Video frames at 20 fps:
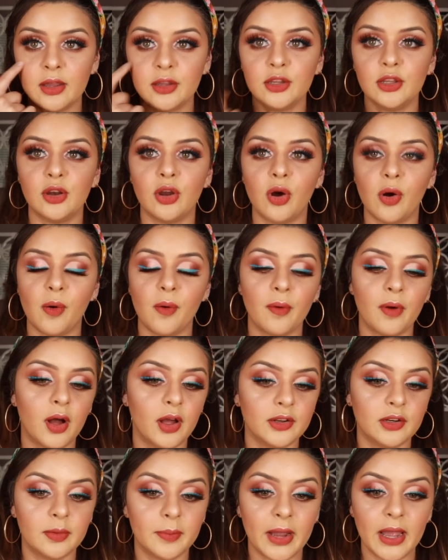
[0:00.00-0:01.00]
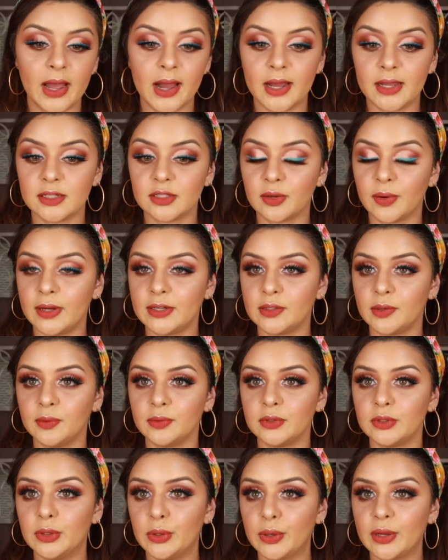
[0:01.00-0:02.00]
you know, under my eyes so I
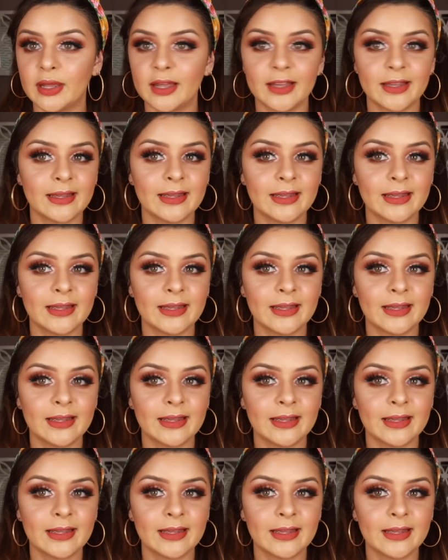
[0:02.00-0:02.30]
don't look